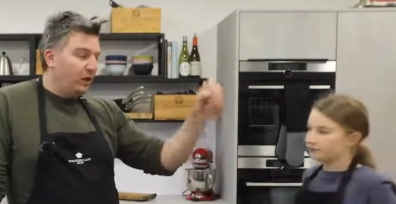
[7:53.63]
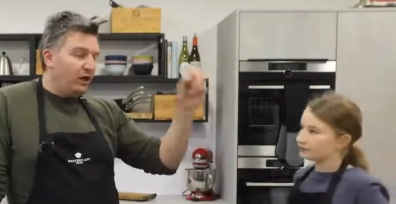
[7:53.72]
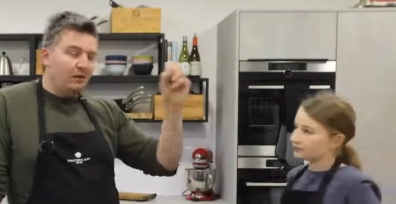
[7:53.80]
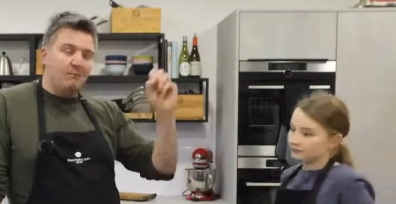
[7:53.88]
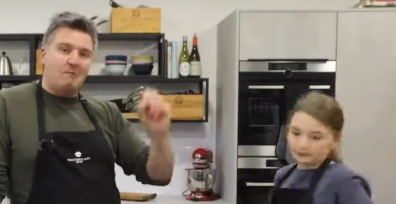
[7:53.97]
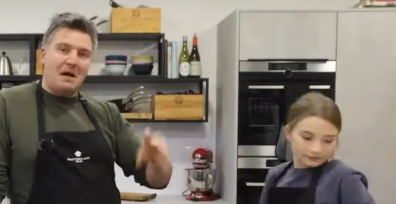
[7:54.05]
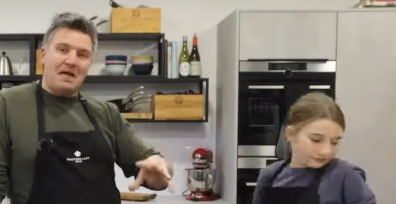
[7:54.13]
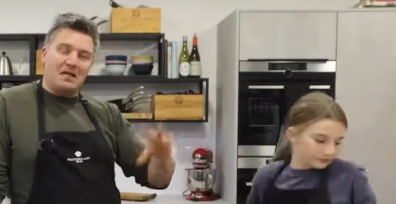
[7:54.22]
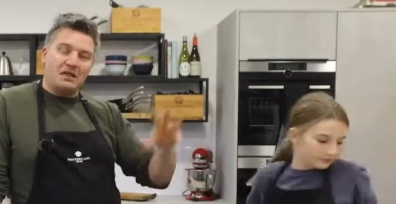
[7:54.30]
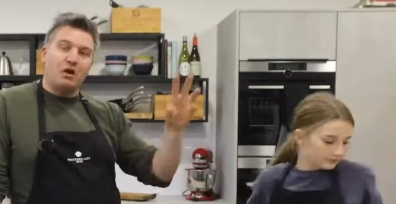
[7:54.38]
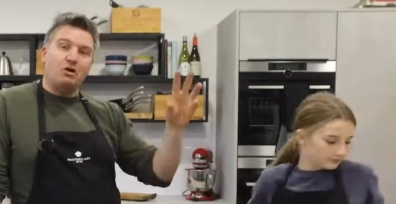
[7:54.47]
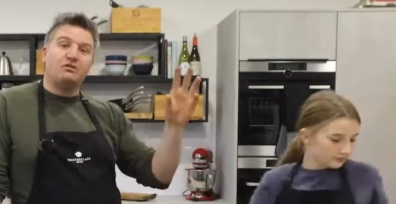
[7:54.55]
Speaker 1: we're going to make
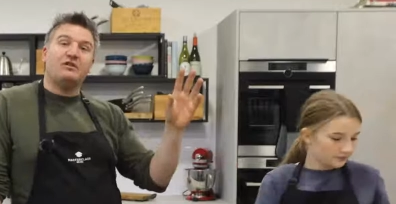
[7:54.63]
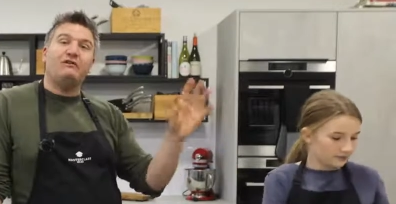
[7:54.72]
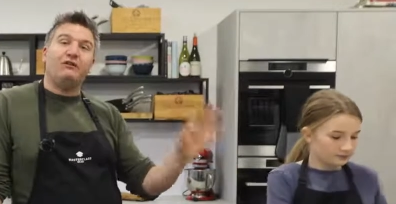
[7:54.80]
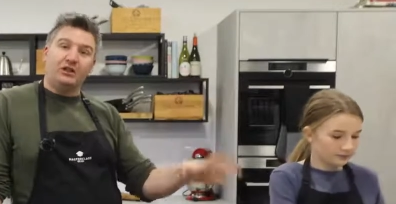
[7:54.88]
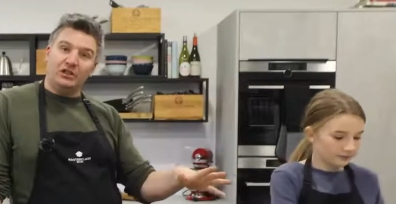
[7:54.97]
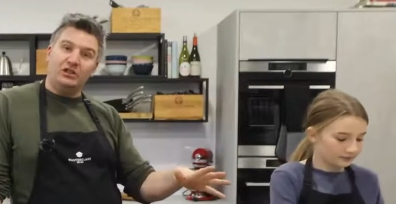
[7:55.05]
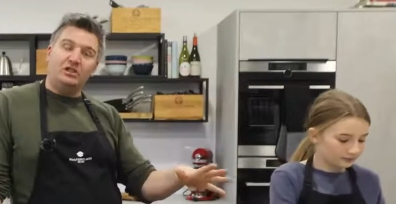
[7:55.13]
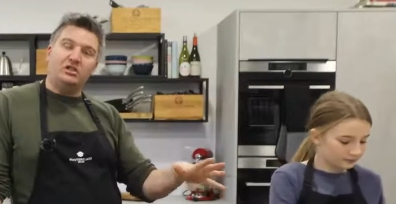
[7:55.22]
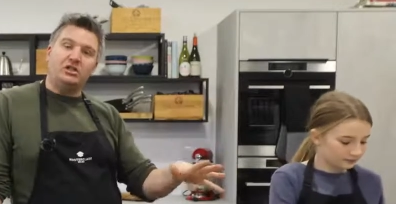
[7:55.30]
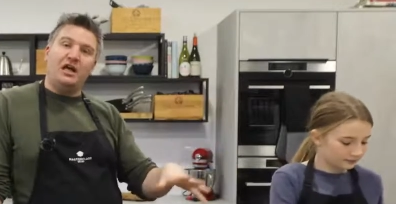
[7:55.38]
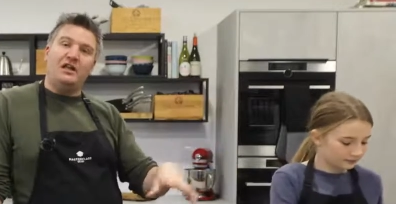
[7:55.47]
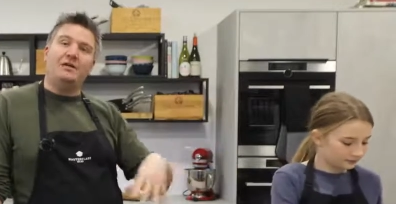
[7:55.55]
those first,
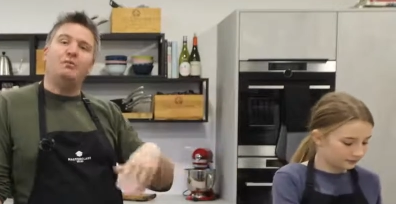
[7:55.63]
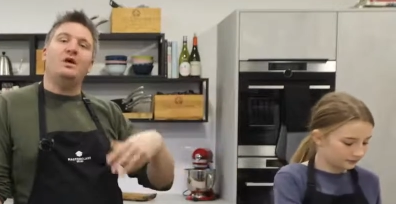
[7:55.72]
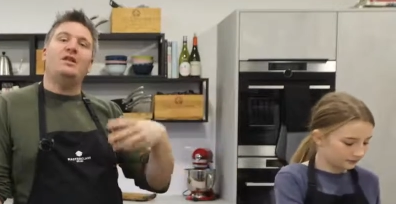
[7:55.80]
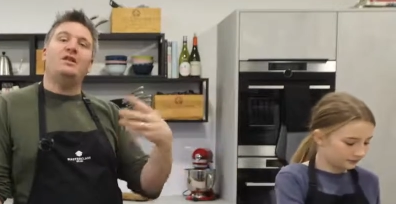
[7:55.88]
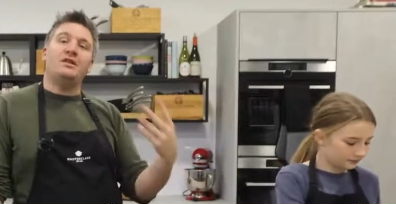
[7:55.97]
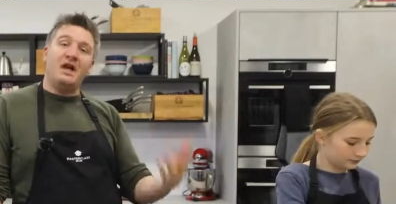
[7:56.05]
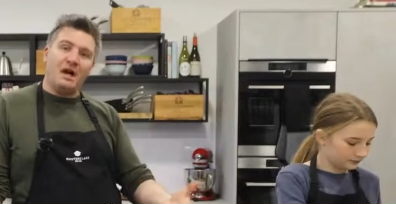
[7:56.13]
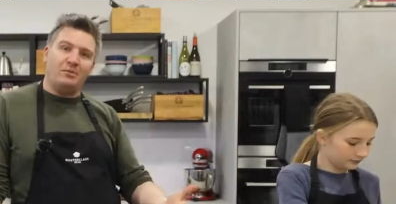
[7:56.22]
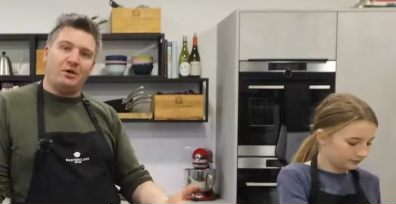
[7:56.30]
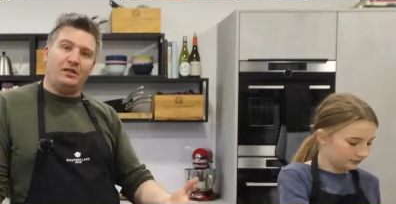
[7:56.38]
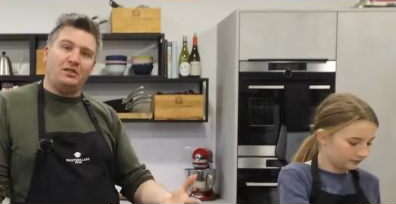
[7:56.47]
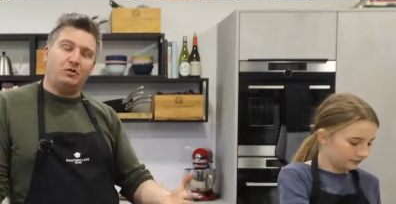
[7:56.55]
and then when they're
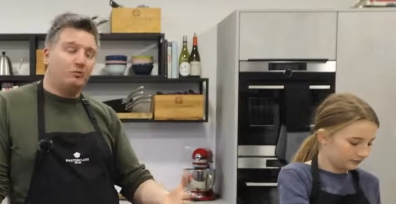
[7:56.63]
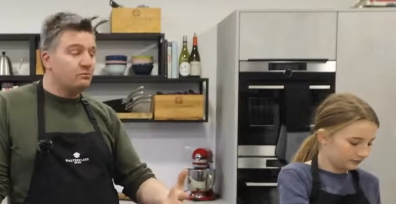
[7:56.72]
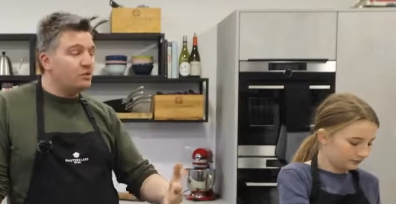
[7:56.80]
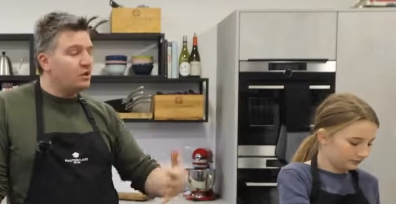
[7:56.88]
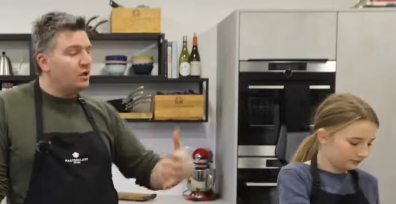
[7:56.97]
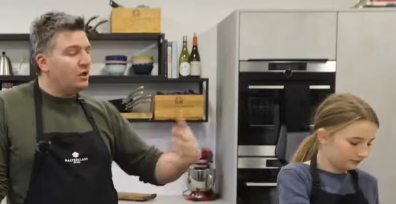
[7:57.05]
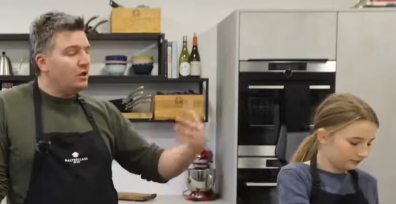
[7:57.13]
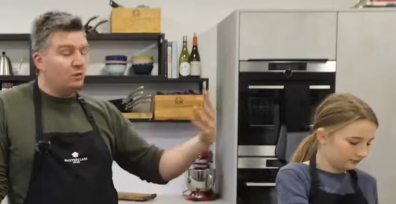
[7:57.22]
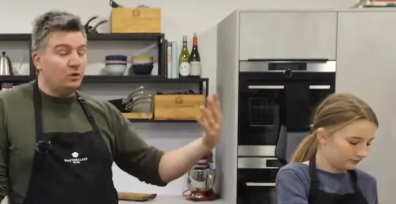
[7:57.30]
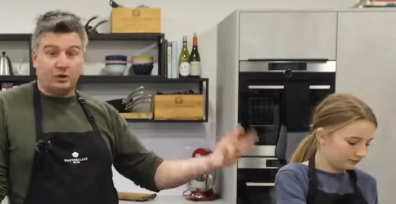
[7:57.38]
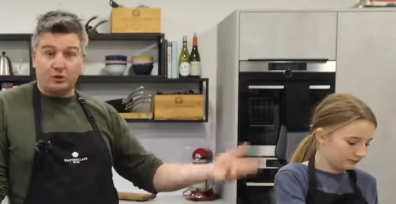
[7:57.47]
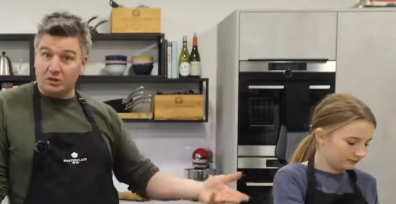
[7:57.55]
breadcrumbed,
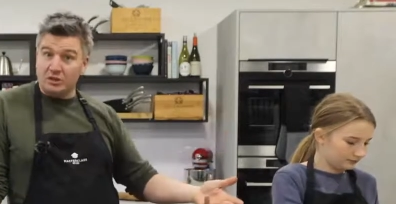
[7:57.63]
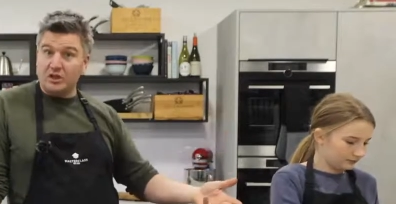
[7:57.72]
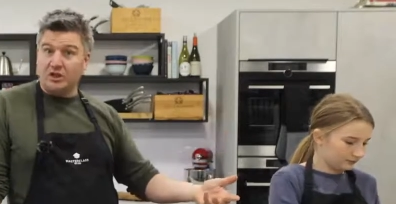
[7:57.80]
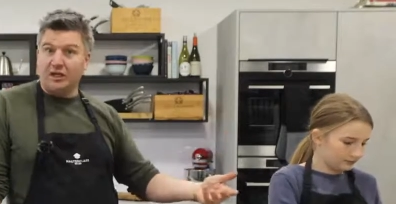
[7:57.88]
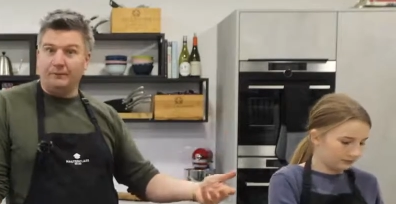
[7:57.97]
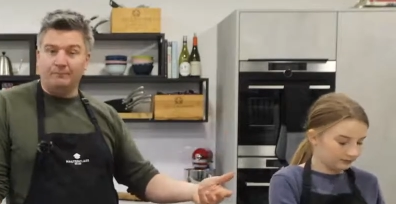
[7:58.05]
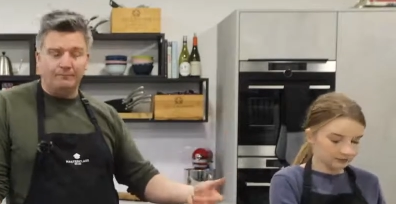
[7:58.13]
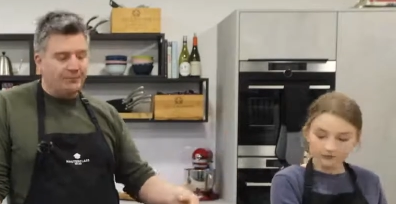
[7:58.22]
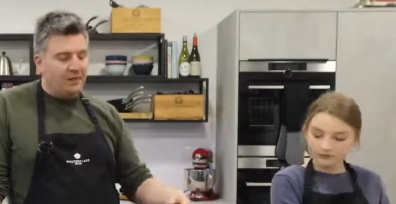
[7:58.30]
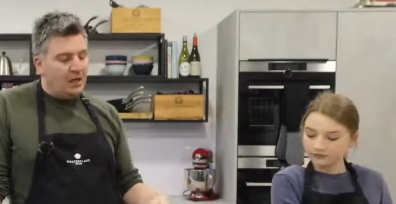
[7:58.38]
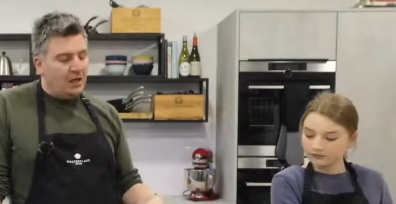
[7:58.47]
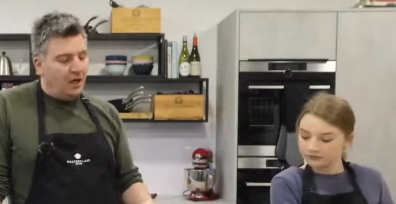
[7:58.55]
we'll do the chicken.
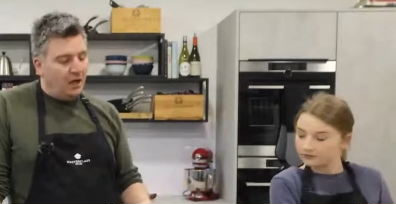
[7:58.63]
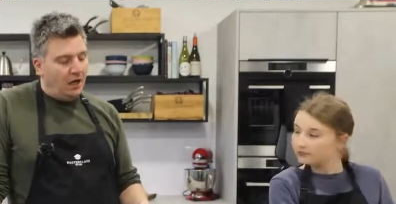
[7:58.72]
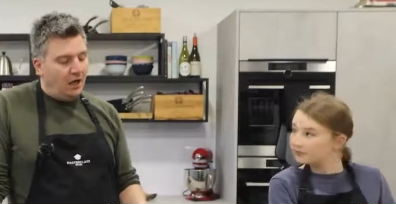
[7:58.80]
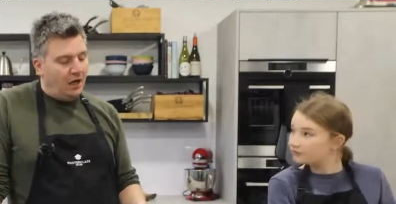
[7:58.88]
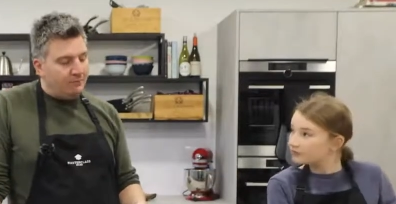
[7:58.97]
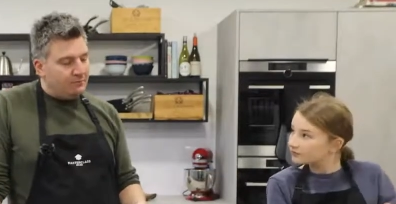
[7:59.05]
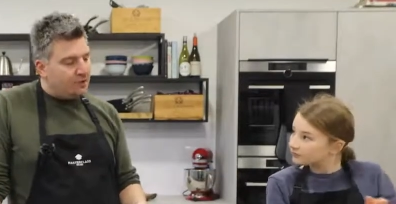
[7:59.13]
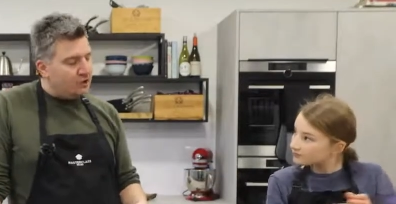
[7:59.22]
Um,